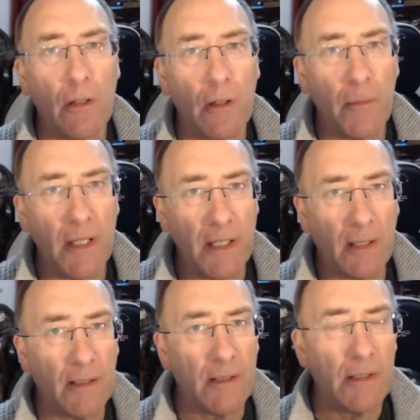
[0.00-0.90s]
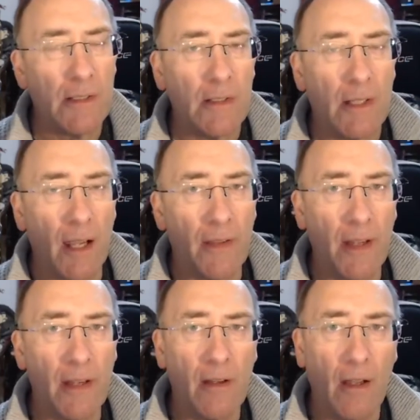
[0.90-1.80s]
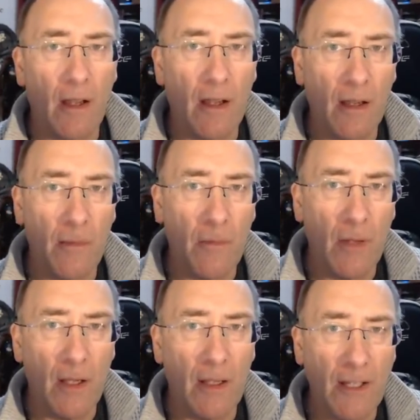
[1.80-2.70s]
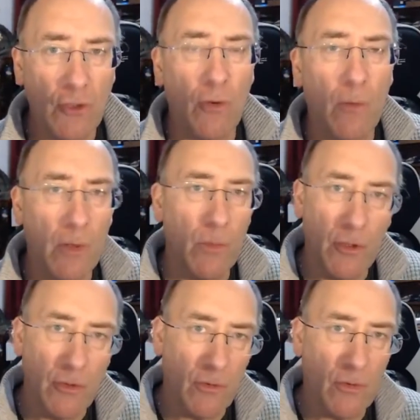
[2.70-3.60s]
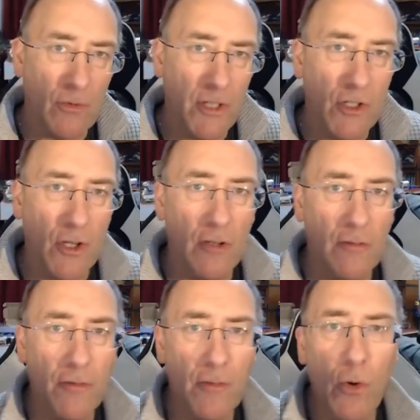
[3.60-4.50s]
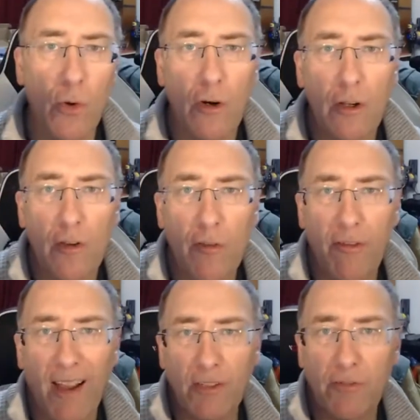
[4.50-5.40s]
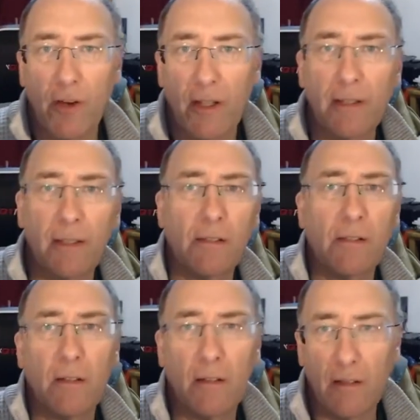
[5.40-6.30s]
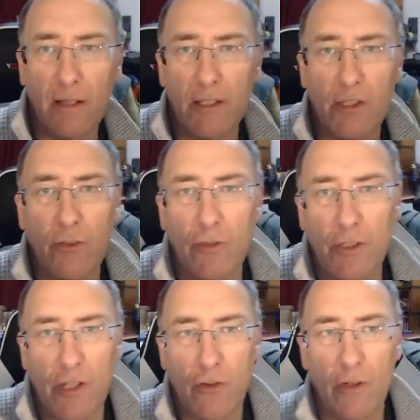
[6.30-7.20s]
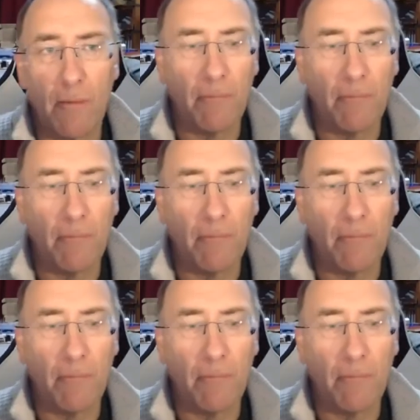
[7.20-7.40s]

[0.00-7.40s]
meeting, and then later on we would return for more fact finding, etc., etc.